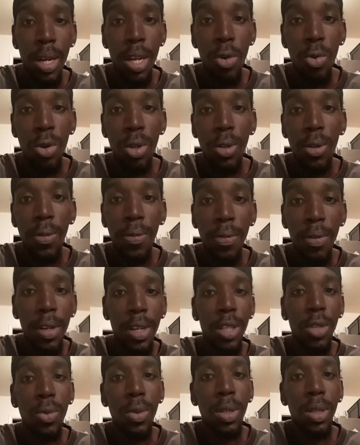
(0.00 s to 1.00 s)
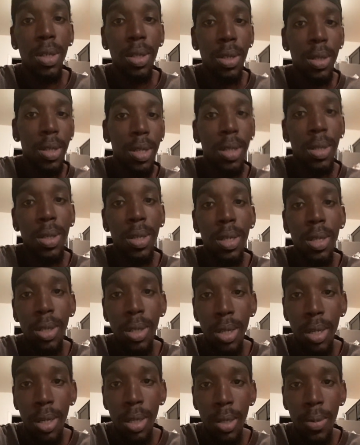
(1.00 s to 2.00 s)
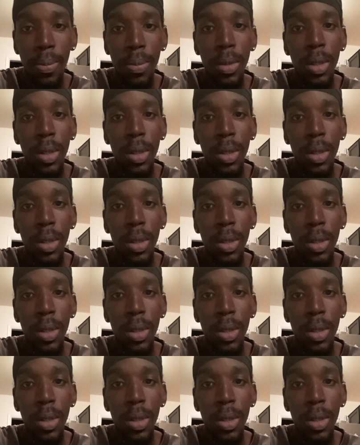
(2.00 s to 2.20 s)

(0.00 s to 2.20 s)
They worship flesh, which is 666,